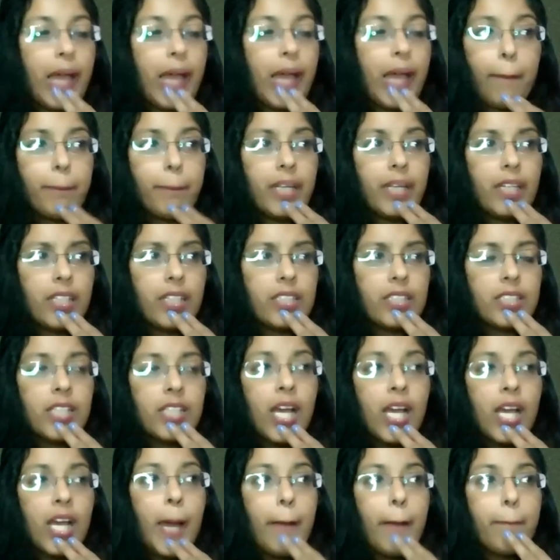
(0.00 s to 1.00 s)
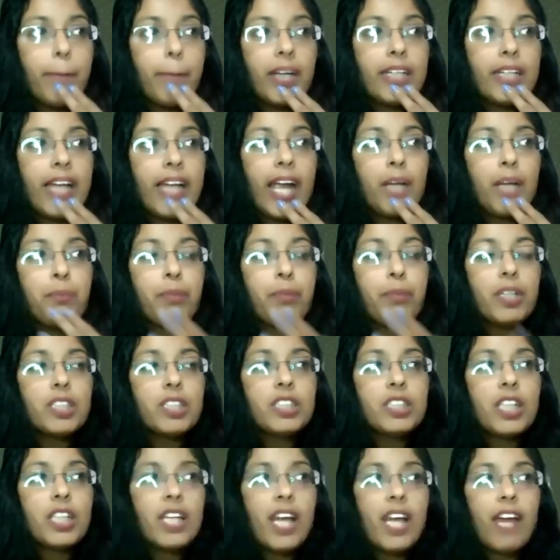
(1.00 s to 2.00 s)
happiness, but that
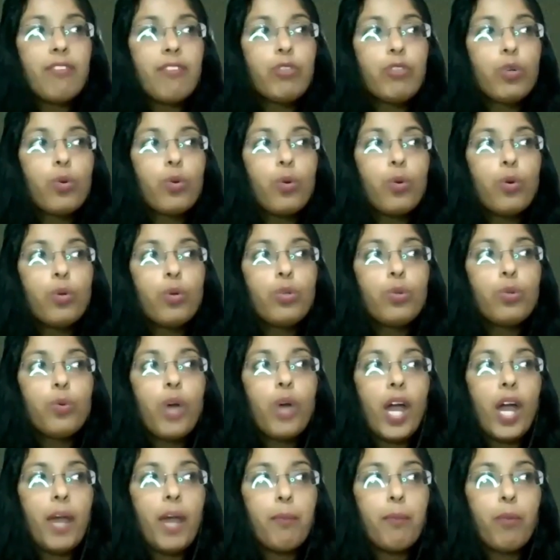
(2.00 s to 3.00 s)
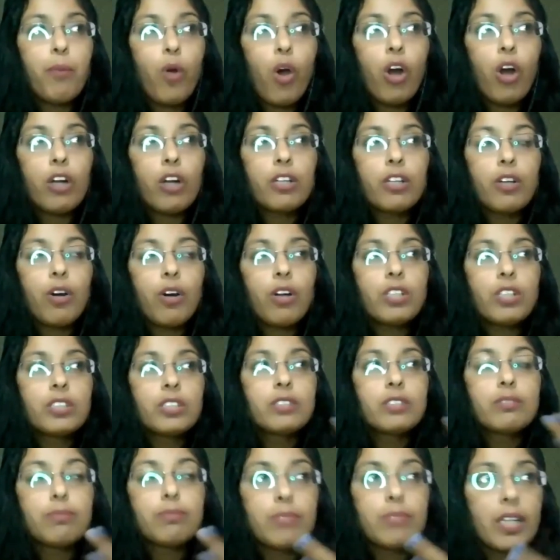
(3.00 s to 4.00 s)
person have to go to abroad, or
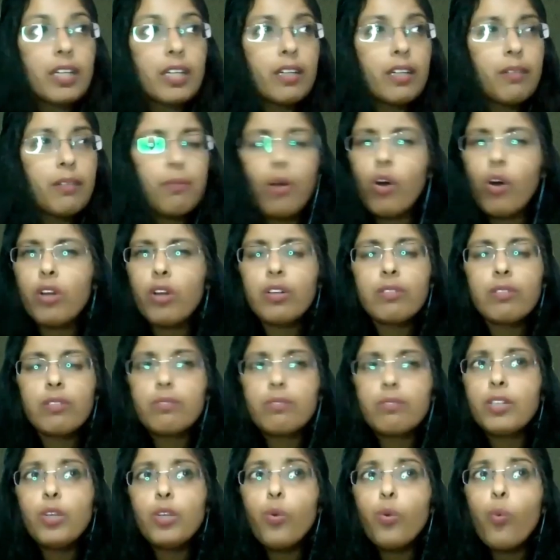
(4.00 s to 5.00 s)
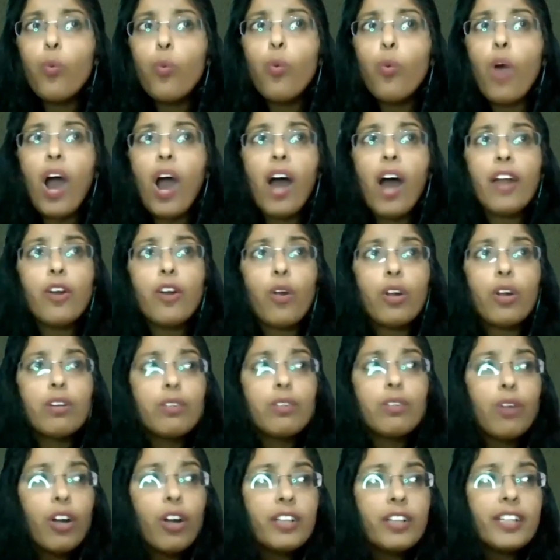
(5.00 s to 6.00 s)
you are
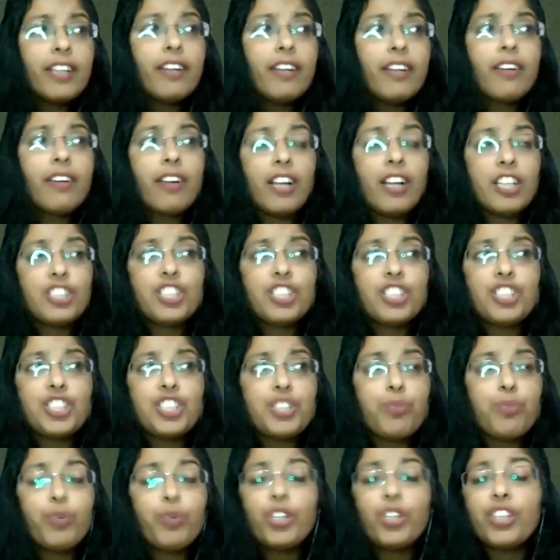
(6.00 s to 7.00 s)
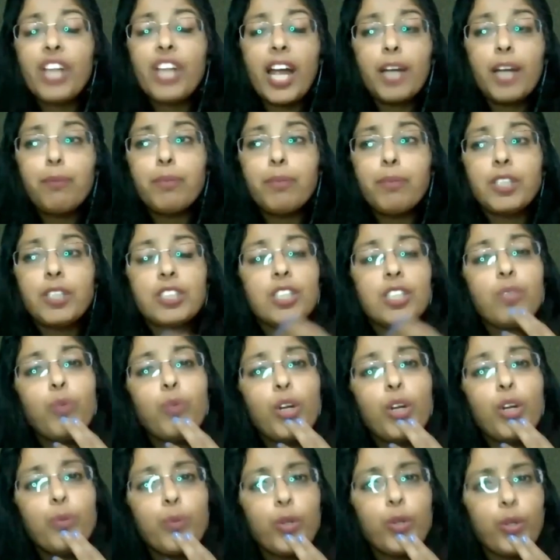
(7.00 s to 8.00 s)
not in relationship with that person,
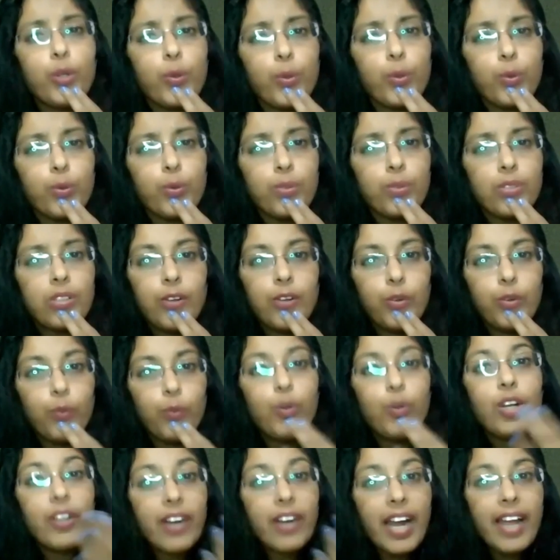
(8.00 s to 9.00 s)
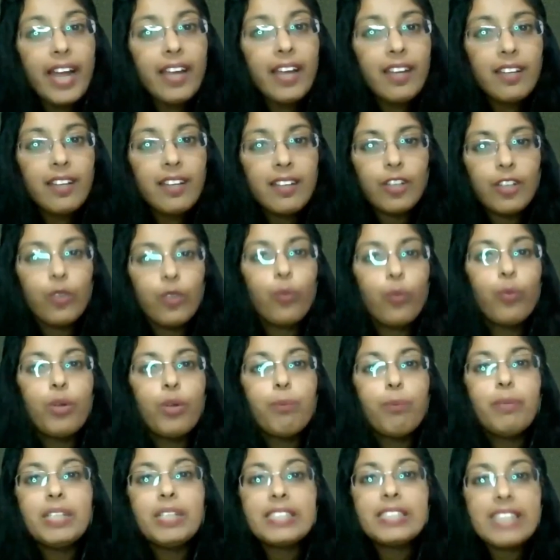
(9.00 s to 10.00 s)
what would you do? You will cry, you
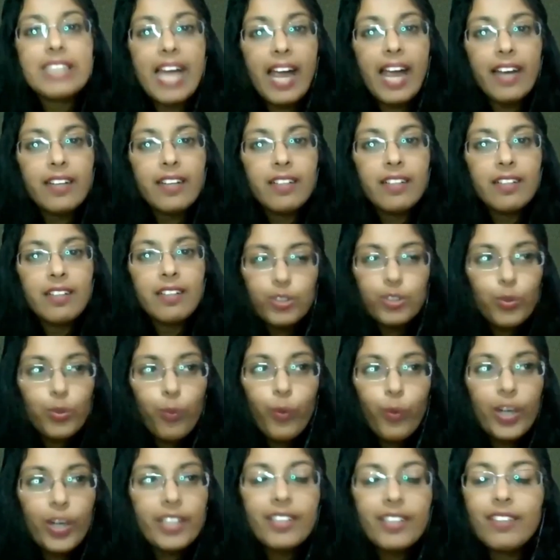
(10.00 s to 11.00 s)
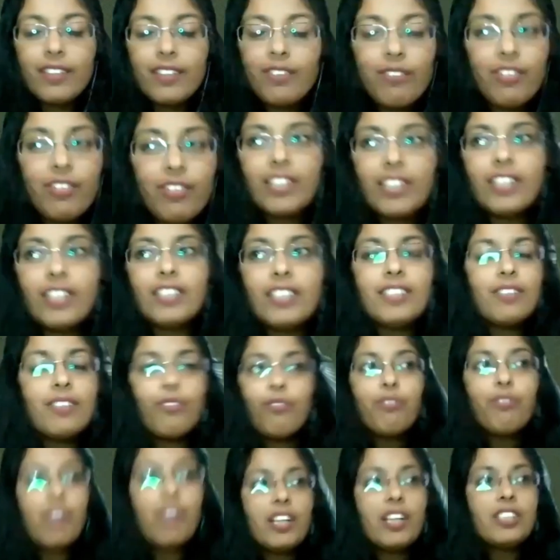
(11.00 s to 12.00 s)
will be sad. So what's
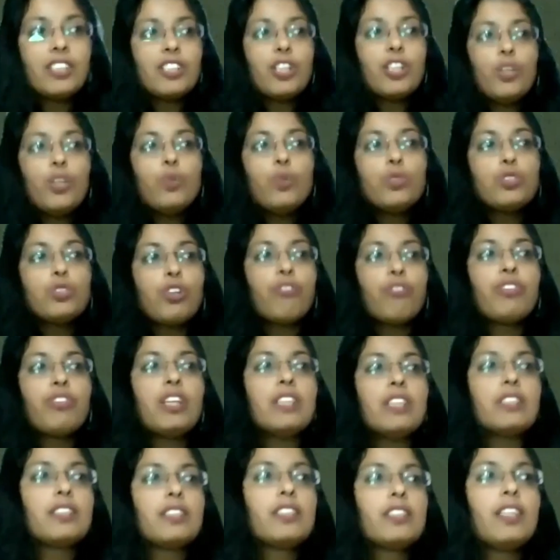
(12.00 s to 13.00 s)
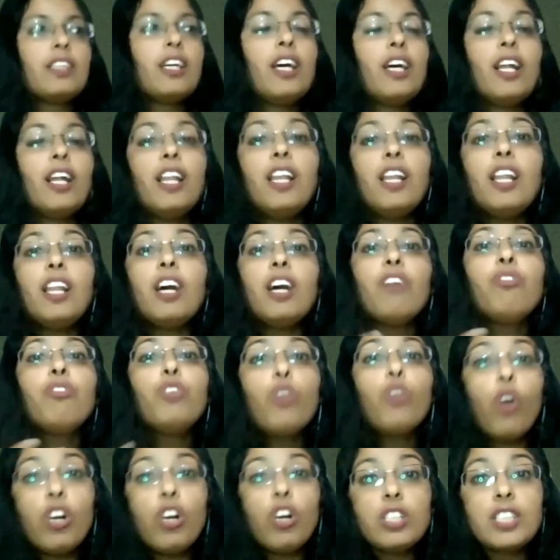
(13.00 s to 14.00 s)
the use of this? Love
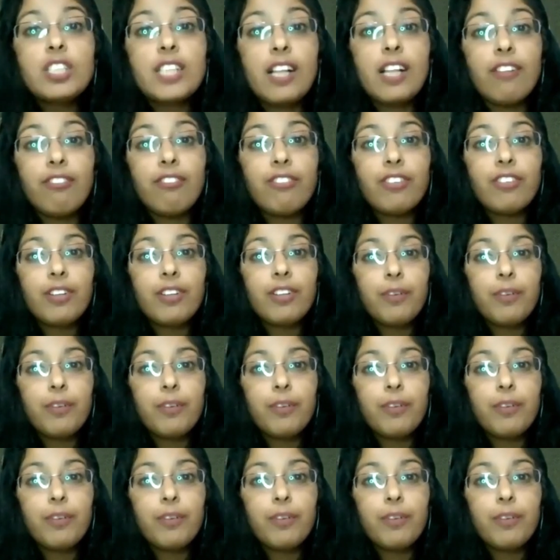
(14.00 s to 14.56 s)
yourself.